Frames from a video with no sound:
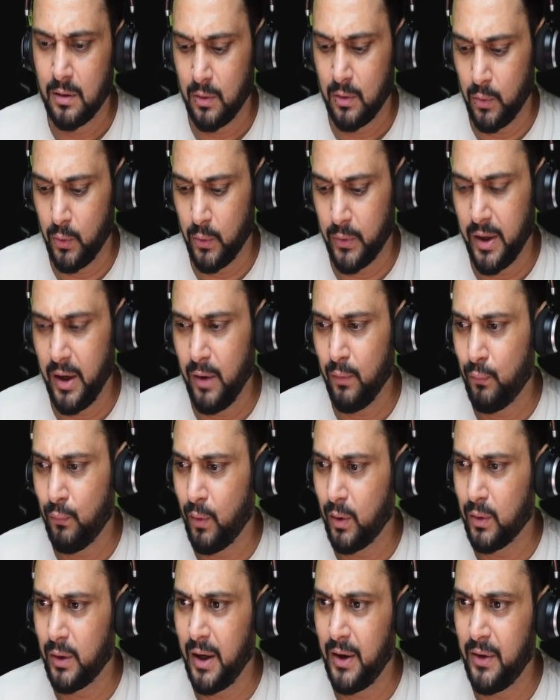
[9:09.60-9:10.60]
Okay,
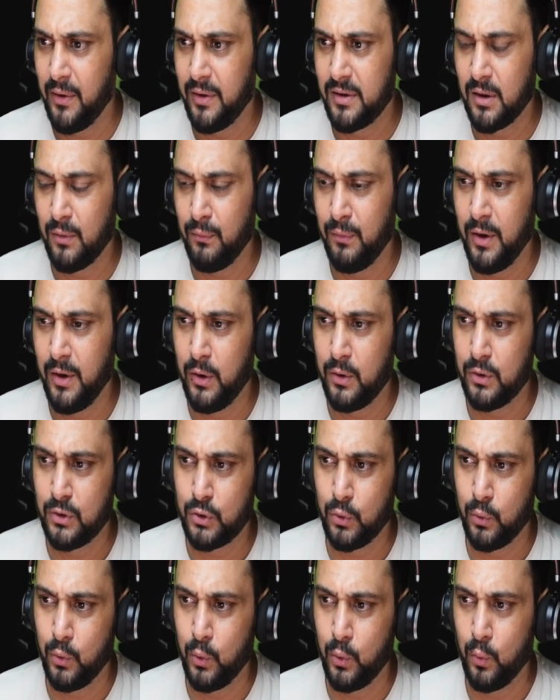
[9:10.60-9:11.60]
for that reason we
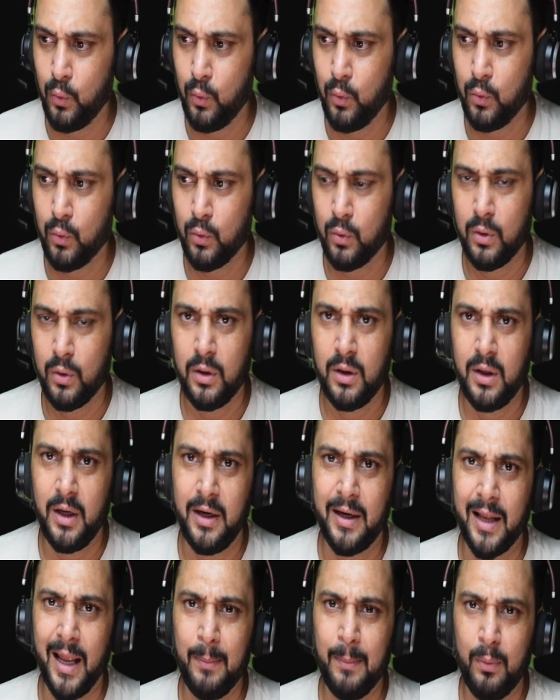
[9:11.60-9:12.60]
should know the
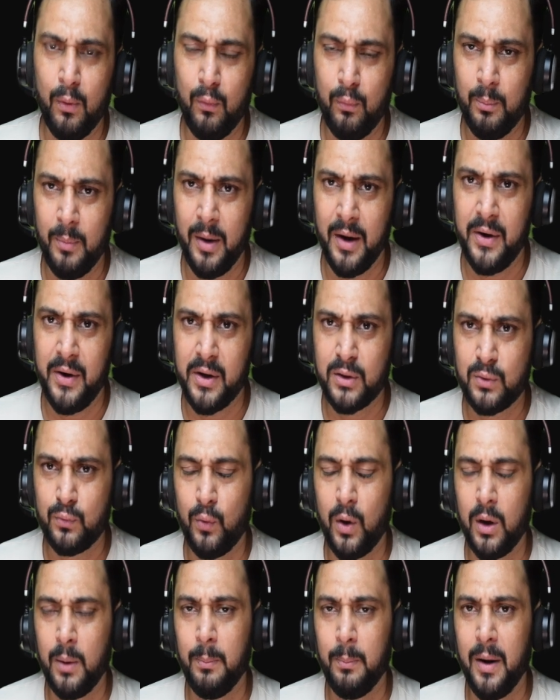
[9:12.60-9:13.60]
type of matrix,
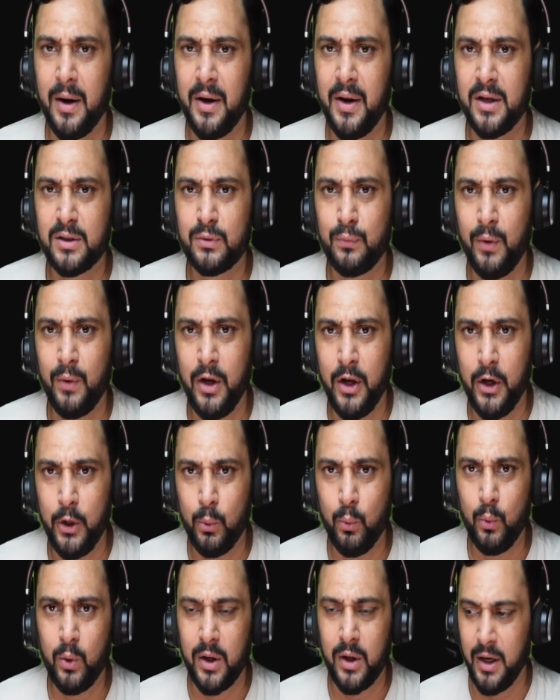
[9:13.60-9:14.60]
what matrix we need
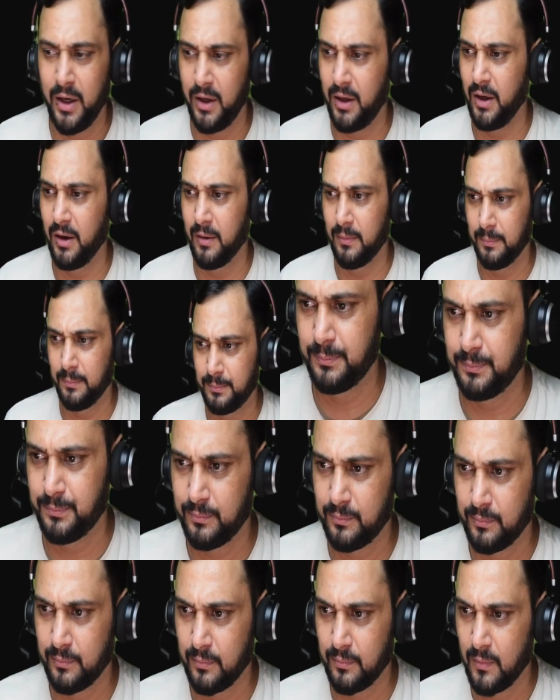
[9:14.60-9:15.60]
to create here.
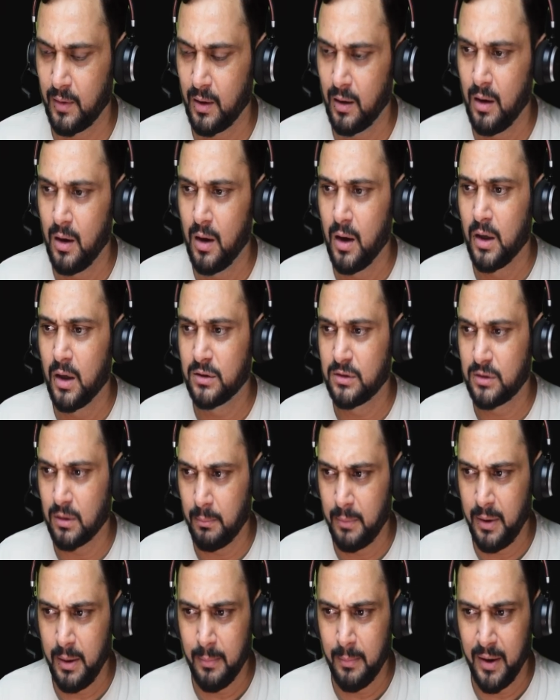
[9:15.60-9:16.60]

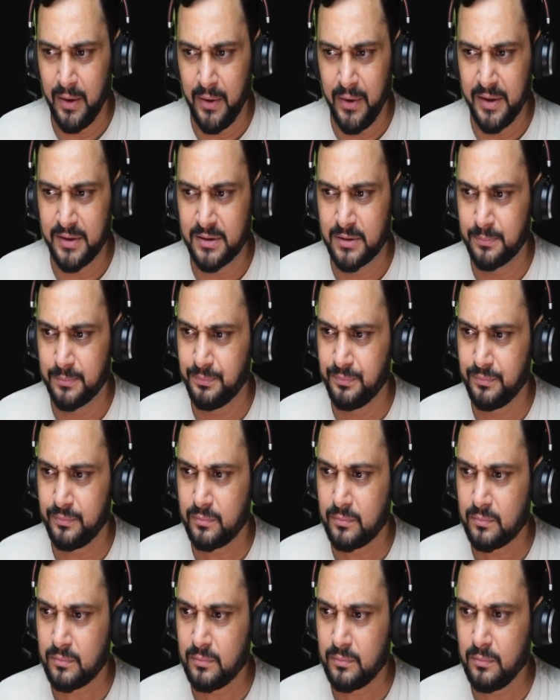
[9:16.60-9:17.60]
Summary matrix.
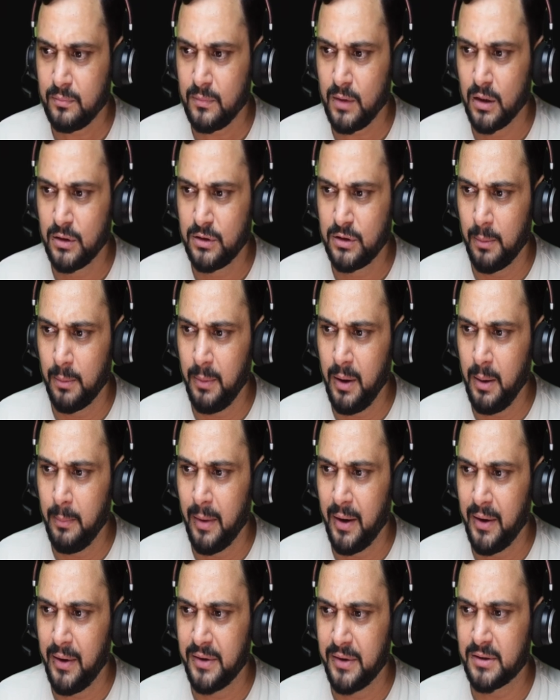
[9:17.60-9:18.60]
Summary
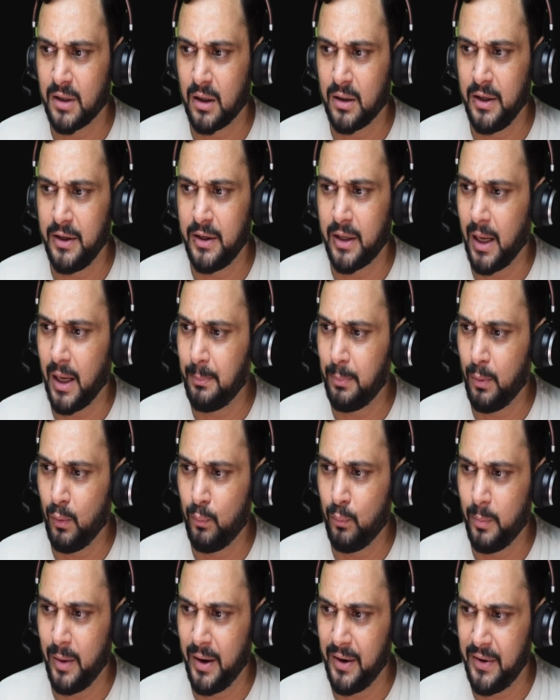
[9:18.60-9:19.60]
metrics are the type
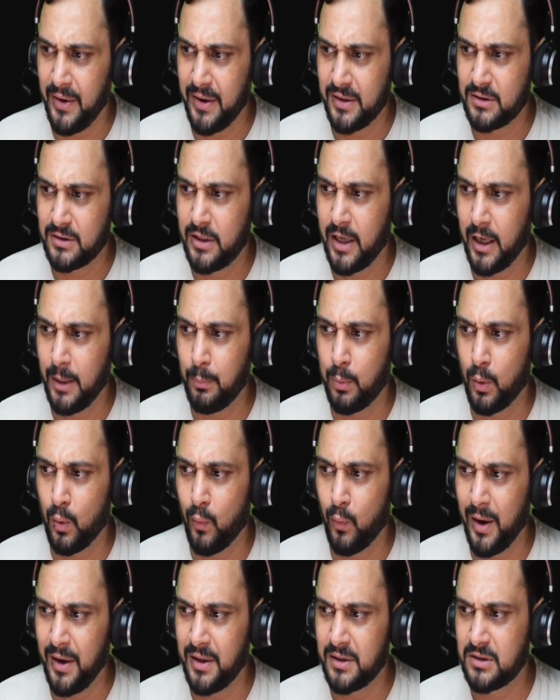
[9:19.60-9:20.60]
of metrics that
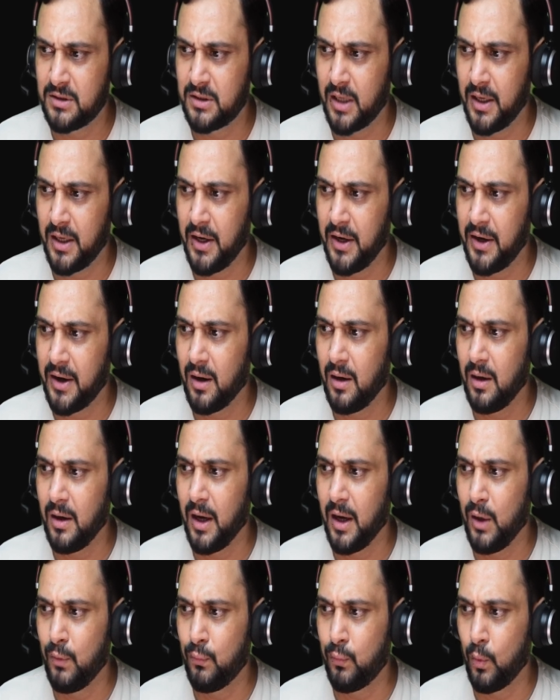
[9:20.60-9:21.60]
provide statistical
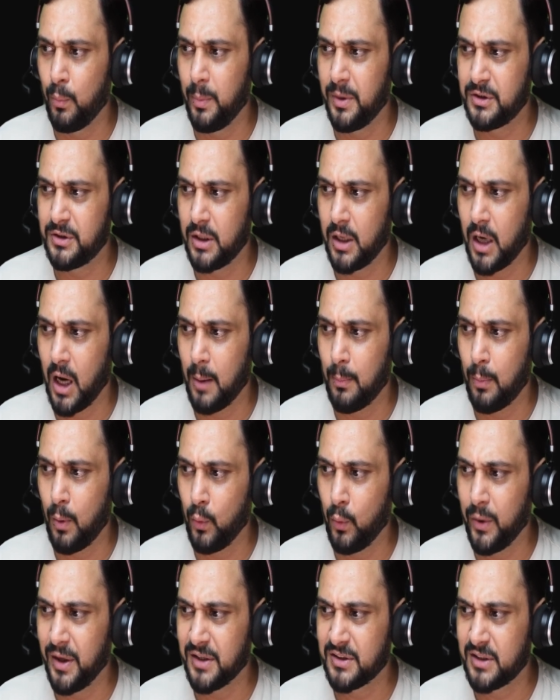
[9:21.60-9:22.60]
information
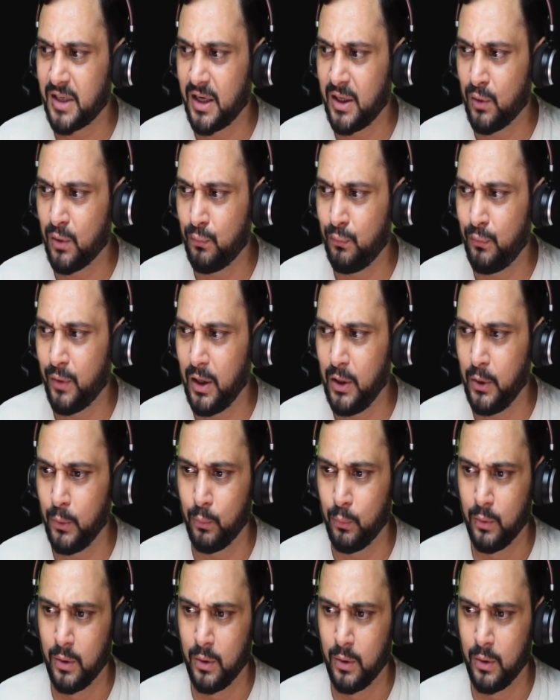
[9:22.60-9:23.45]
about a set of value,